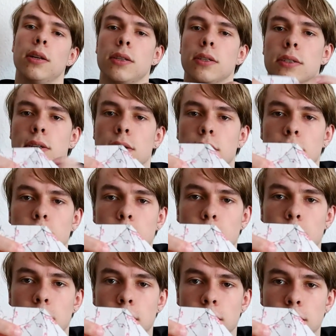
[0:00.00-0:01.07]
It's gonna look
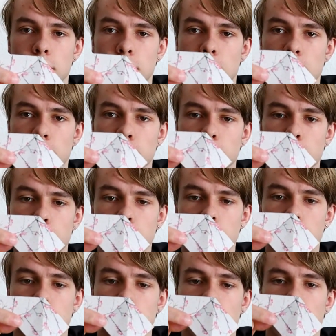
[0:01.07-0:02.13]
like this
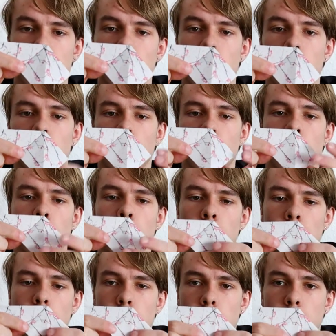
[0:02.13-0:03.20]
afterwards.
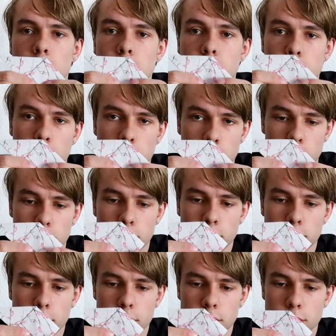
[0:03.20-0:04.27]
And then you want to do
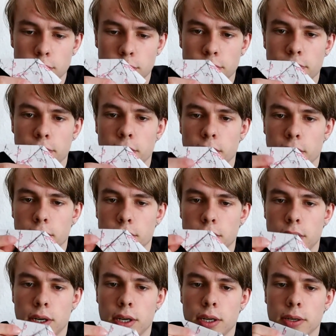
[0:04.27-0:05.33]
this with the
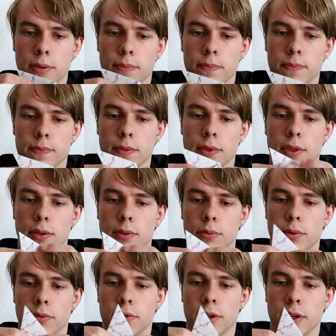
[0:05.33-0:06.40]
other
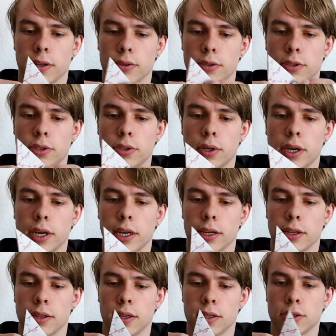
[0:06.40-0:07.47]

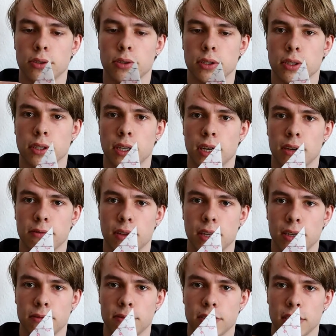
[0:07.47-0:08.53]
triangle that you still have
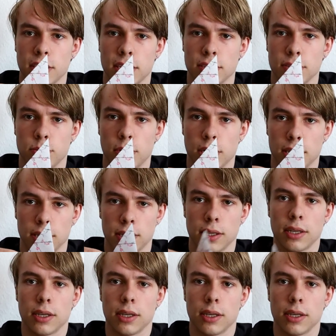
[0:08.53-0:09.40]
left as well.